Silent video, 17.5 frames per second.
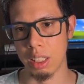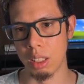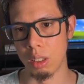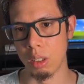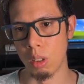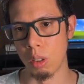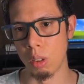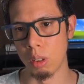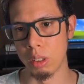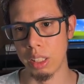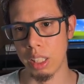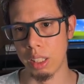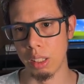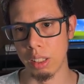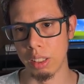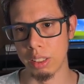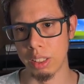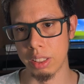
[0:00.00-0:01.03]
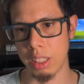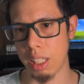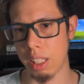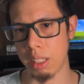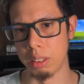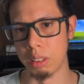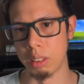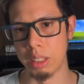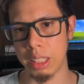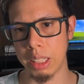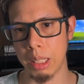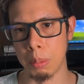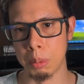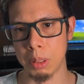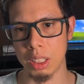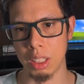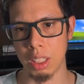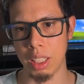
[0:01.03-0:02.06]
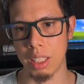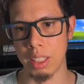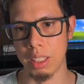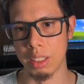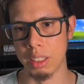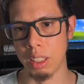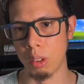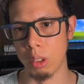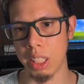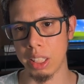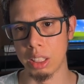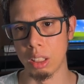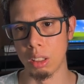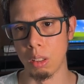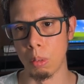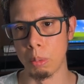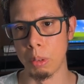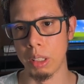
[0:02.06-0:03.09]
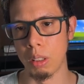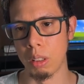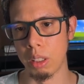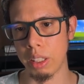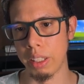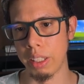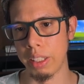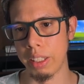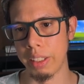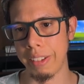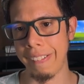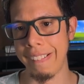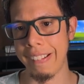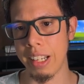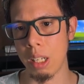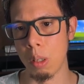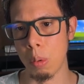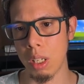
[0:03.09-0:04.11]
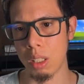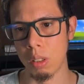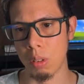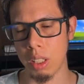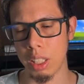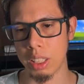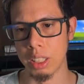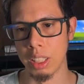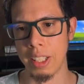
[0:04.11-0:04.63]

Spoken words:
all the relationships and the connection of anyone, right?